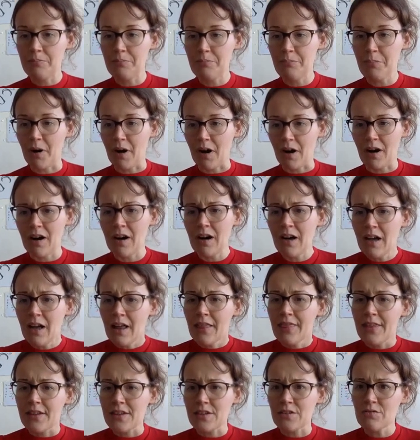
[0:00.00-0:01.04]
bar.
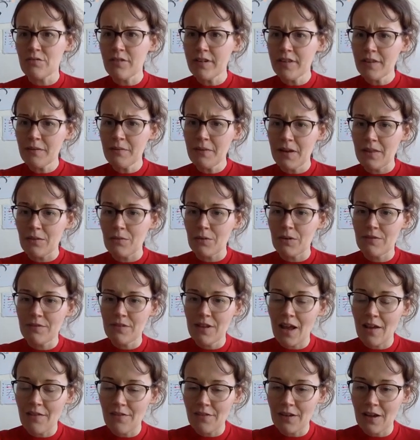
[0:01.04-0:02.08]
There's a rhythm here that we've
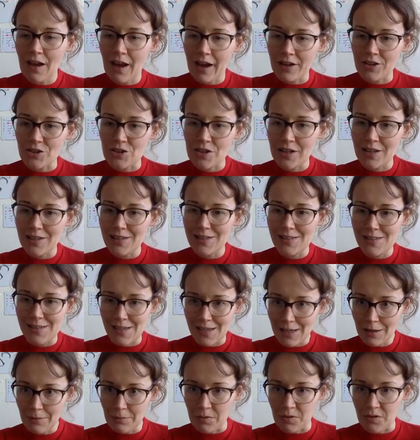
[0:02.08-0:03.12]
never actually
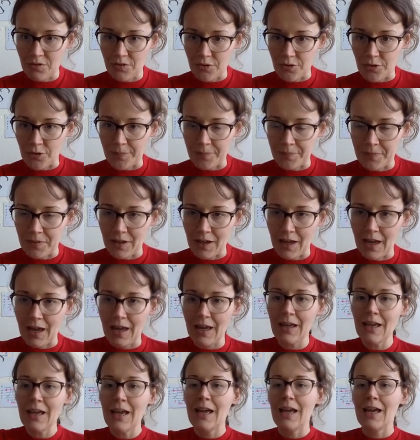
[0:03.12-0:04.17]
seen before,
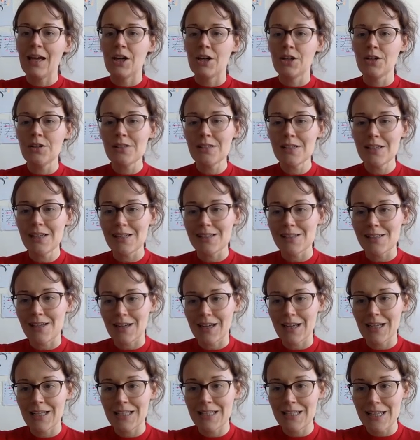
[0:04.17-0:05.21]
okay? Can you see it's
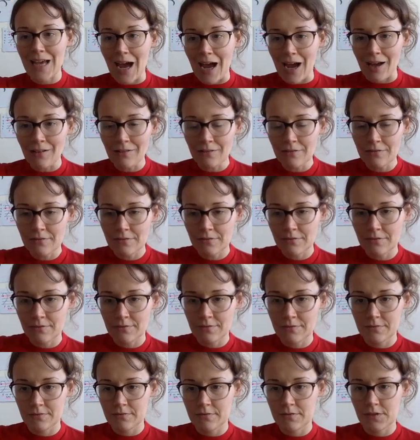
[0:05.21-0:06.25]
like a tap?
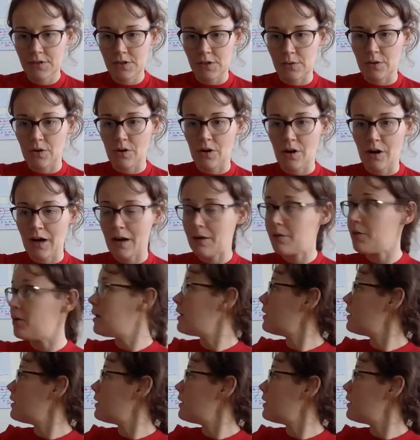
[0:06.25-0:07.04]
So we've got our